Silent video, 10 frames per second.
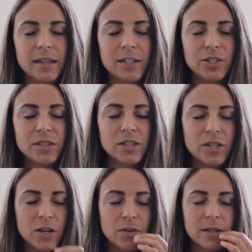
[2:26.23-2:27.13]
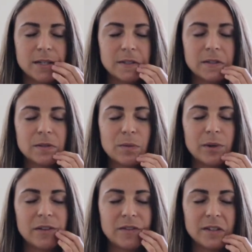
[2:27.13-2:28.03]
and just notice
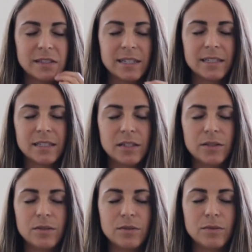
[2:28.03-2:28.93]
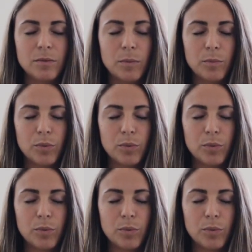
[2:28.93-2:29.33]
what it feels like to